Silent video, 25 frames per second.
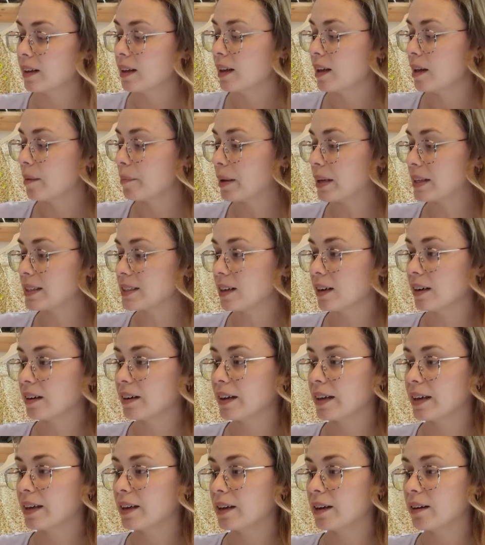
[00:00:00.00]
but
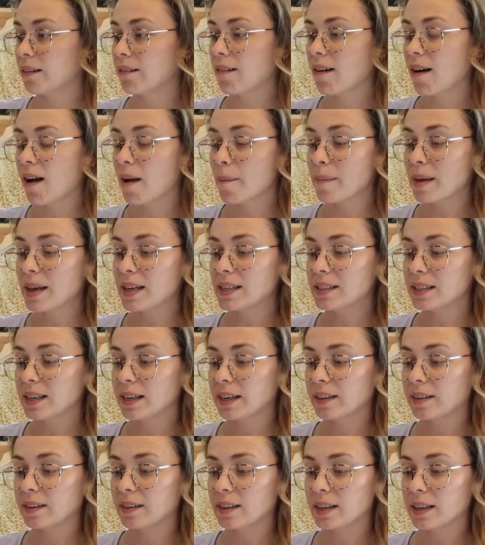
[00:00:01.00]
I made it
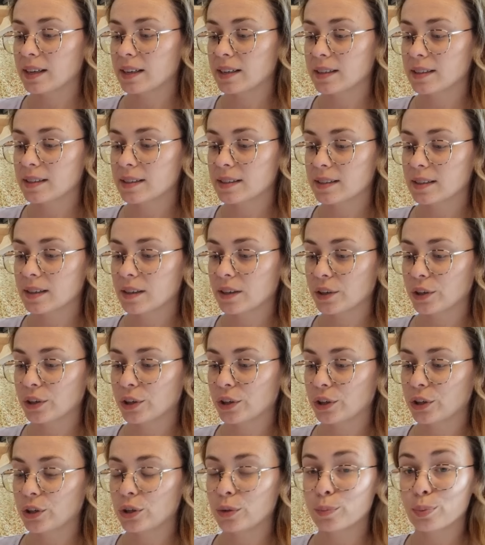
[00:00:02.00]
in this
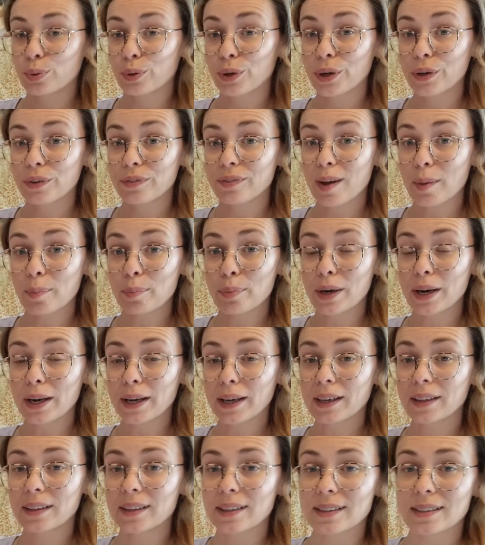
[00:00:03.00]
Cupro
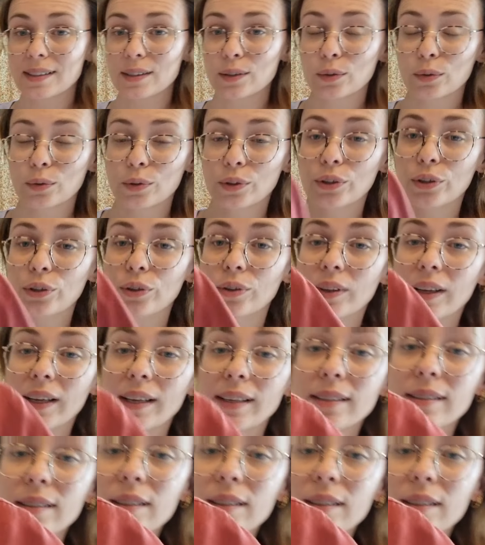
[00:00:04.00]
fabric. It's